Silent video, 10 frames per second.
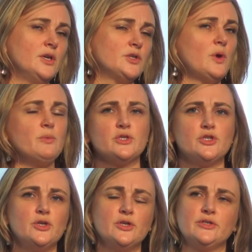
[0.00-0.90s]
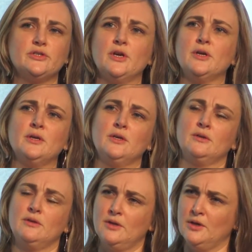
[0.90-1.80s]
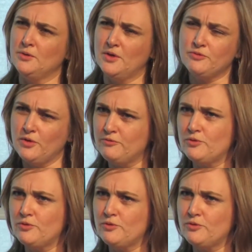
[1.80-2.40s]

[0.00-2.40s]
So when my students are, have